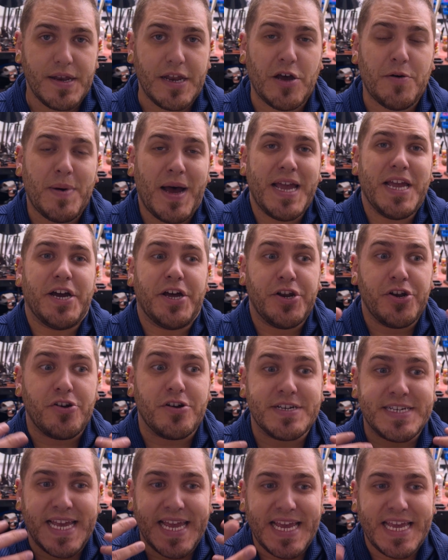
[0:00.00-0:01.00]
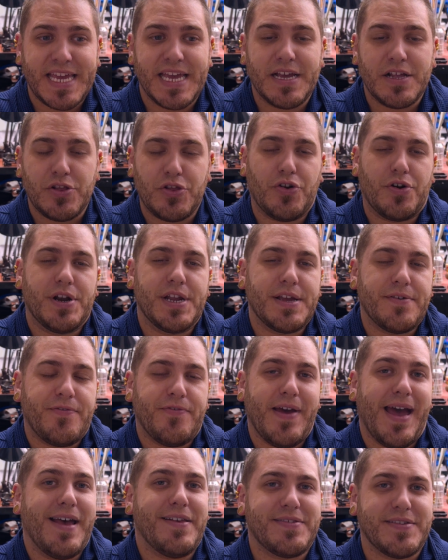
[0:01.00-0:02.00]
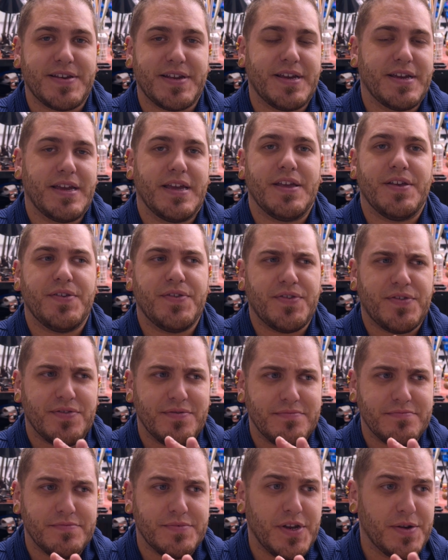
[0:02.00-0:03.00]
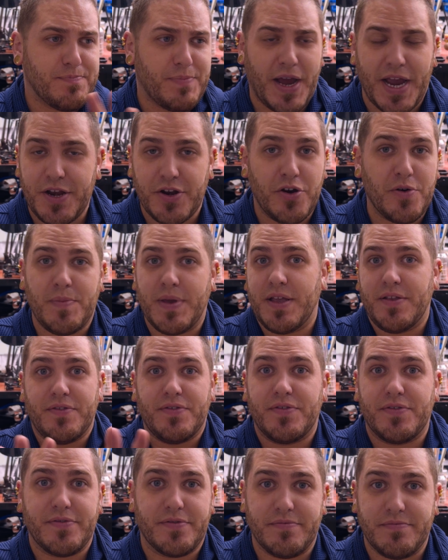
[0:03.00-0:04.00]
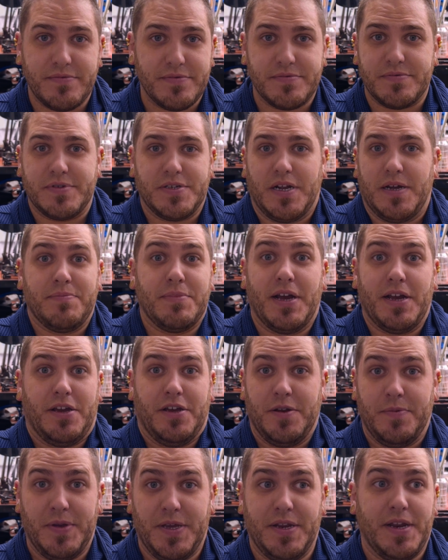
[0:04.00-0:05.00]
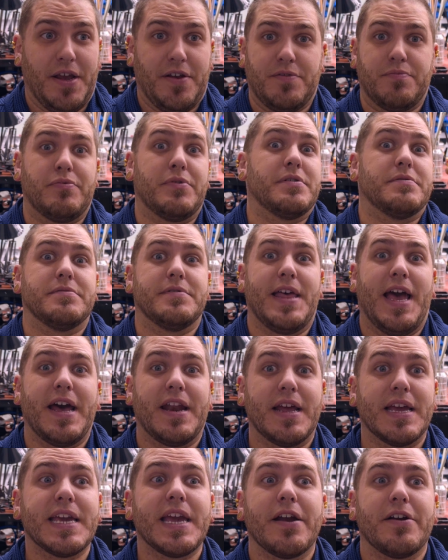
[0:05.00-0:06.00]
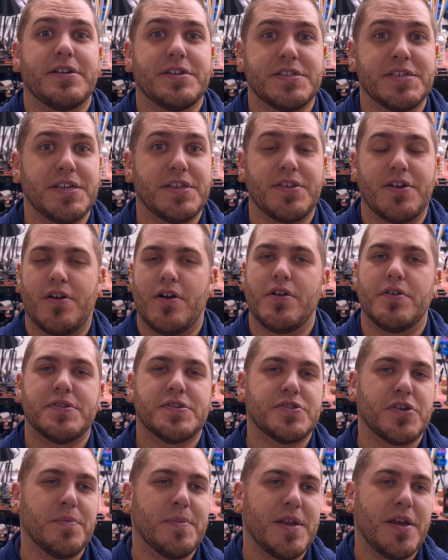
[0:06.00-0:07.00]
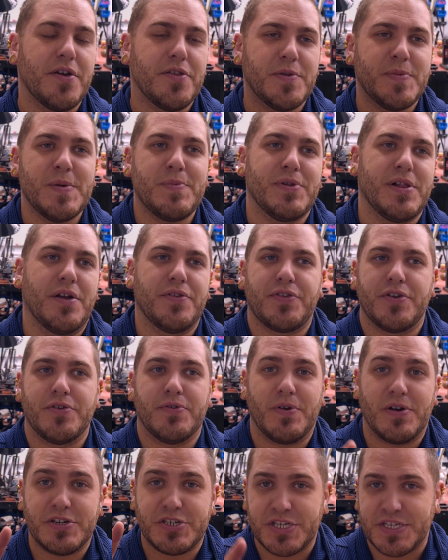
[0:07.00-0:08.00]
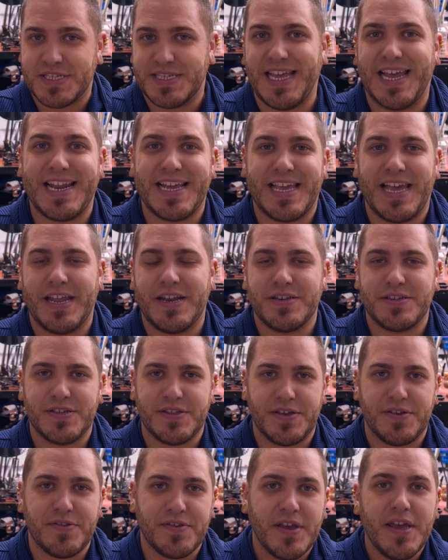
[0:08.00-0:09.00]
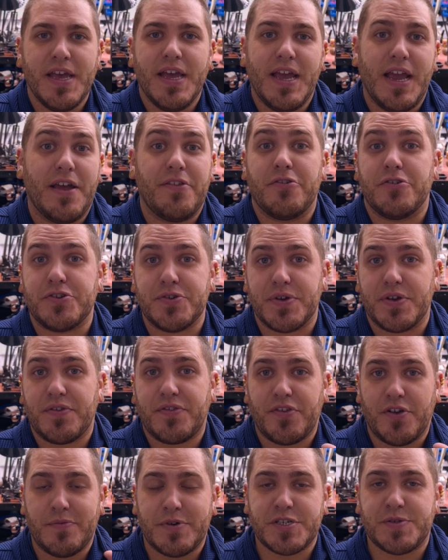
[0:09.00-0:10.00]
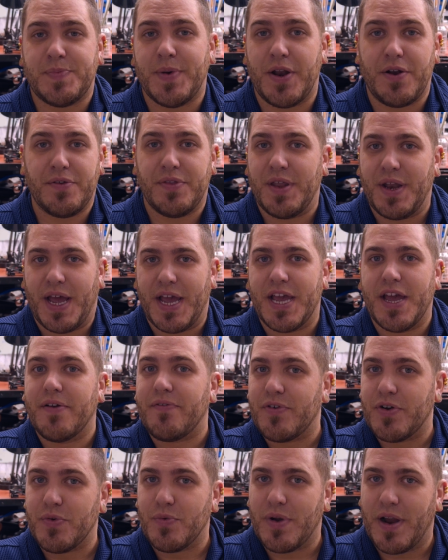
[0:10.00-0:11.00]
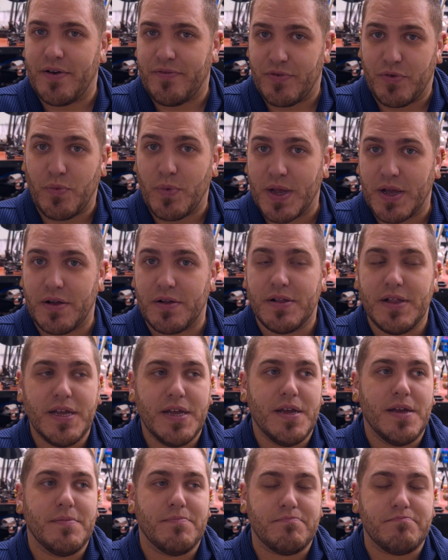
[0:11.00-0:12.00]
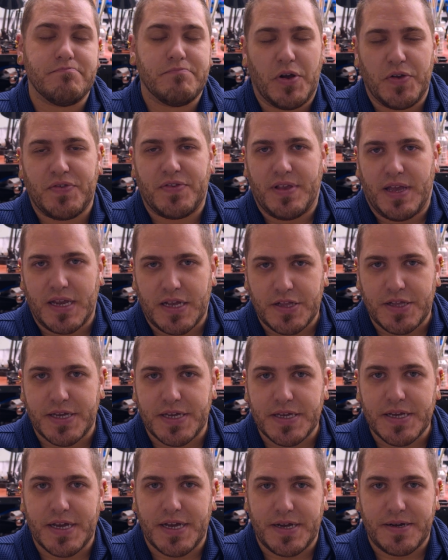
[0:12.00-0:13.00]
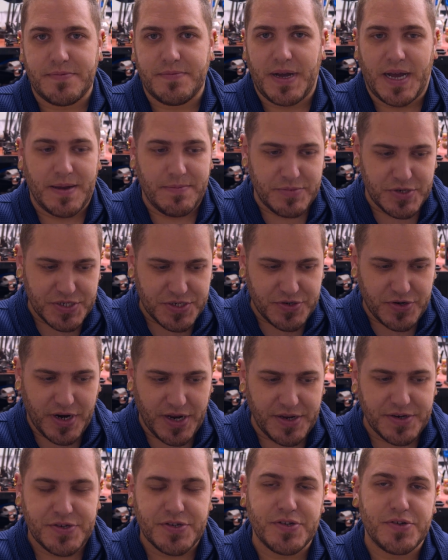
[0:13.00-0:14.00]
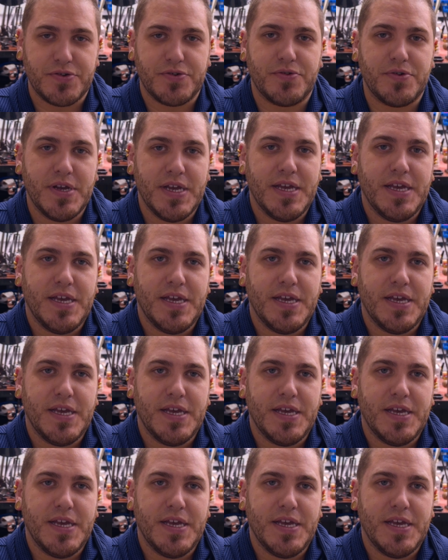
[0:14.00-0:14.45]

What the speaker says: Now, my undertaking learning faceting is by no means, I'm not going to be an expert. That I guarantee. There are so many other people out there who are just dedicated to this, and they're doing so much better than I ever will, most likely. I'm just trying to